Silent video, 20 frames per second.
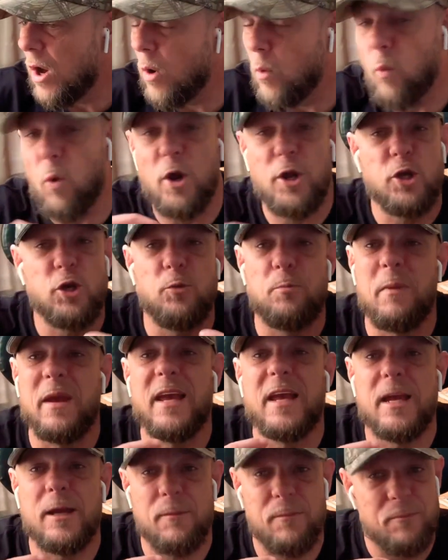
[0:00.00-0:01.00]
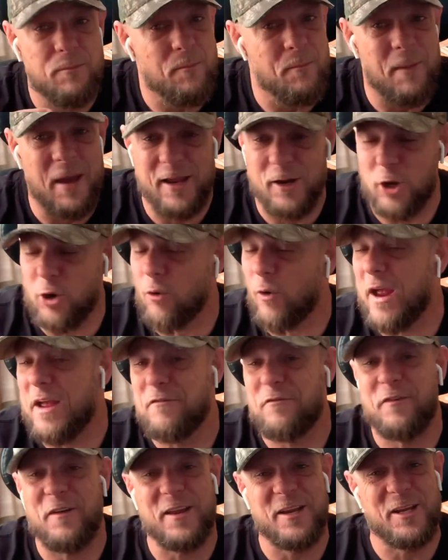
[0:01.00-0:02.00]
do you mean made a
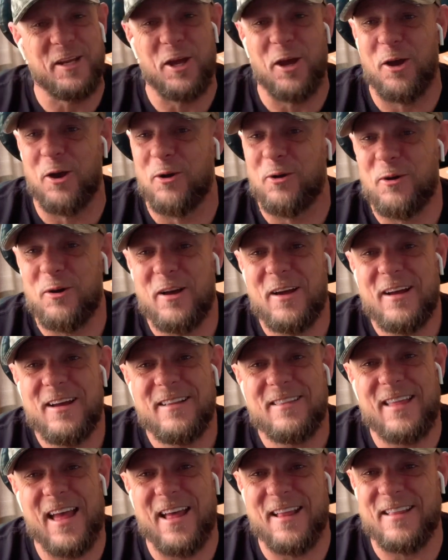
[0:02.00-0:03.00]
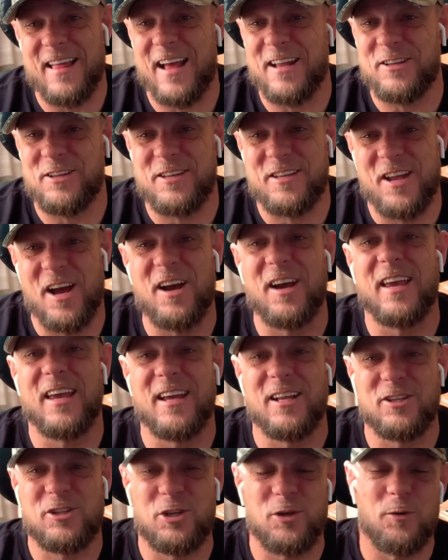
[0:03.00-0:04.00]
great video that dug
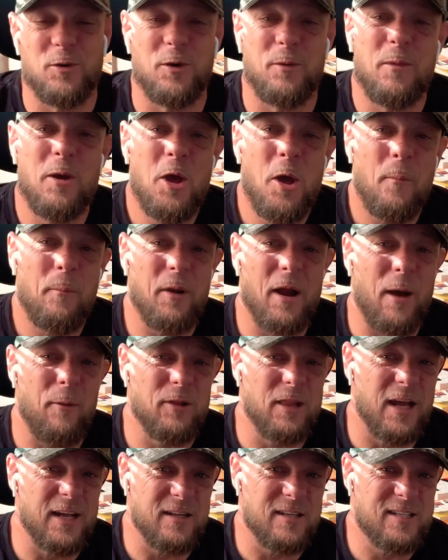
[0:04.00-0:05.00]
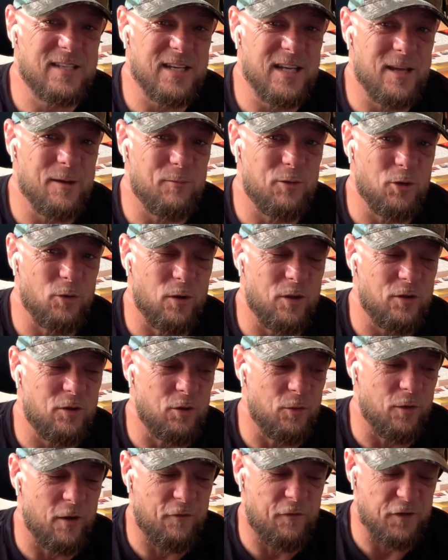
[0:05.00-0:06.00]
into him? But I would like to see him do
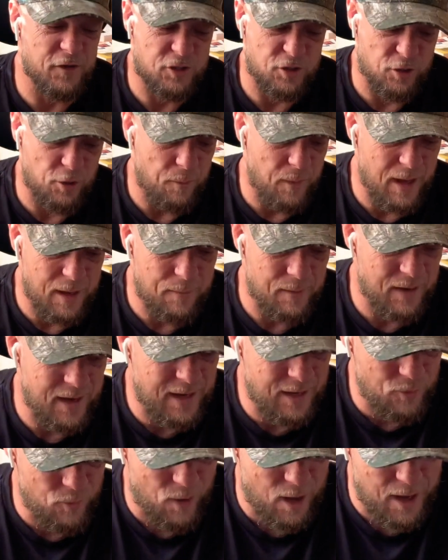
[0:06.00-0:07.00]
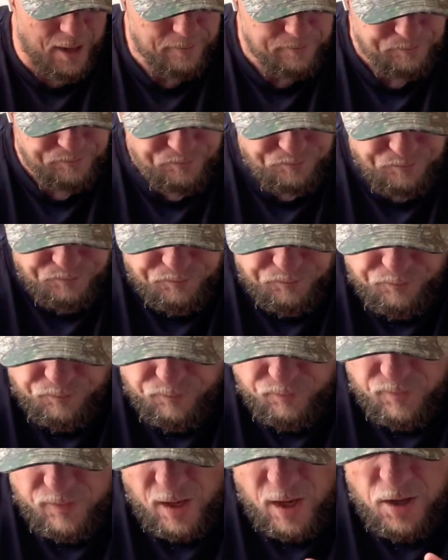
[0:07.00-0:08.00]
an official debate. But anyway,
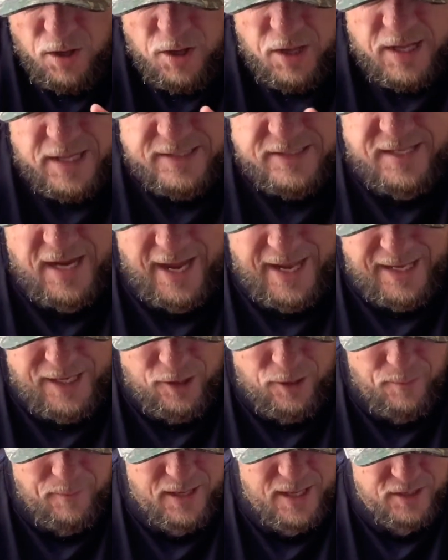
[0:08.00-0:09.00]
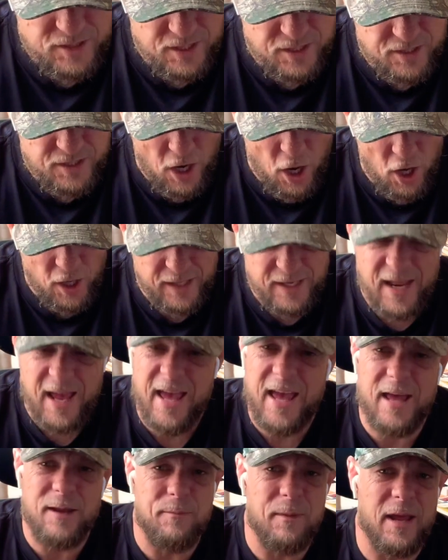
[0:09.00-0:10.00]
Tatum is the talking
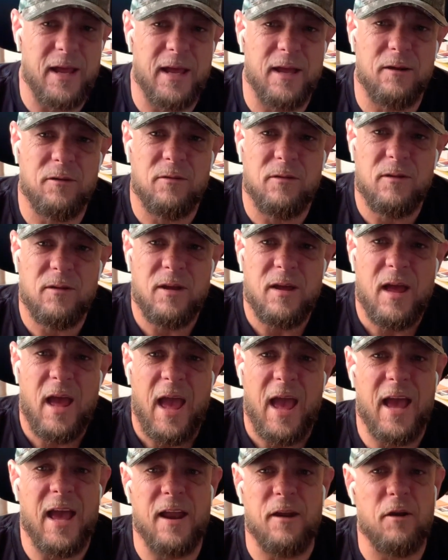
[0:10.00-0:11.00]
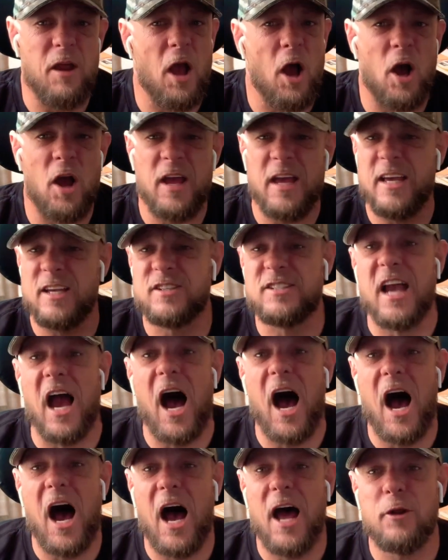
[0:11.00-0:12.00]
head, man. And his
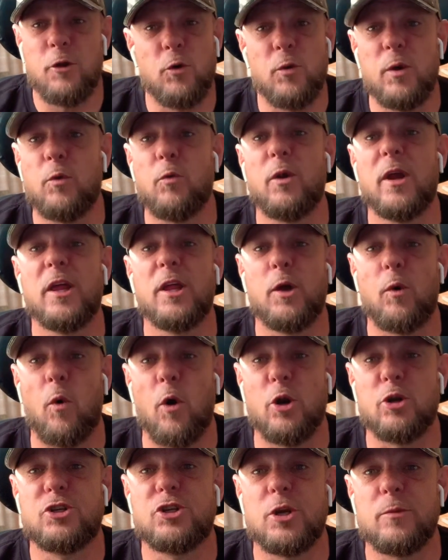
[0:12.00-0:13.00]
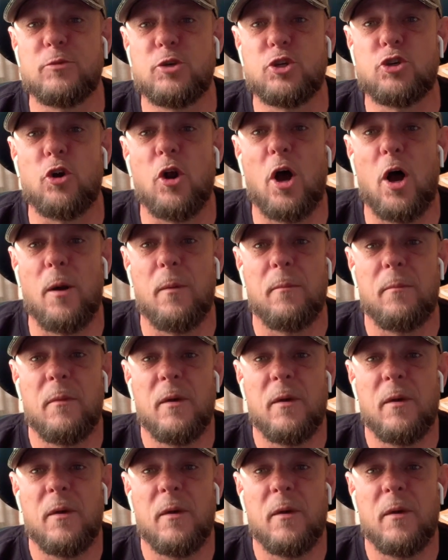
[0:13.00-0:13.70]
God, who he really worships, Trump,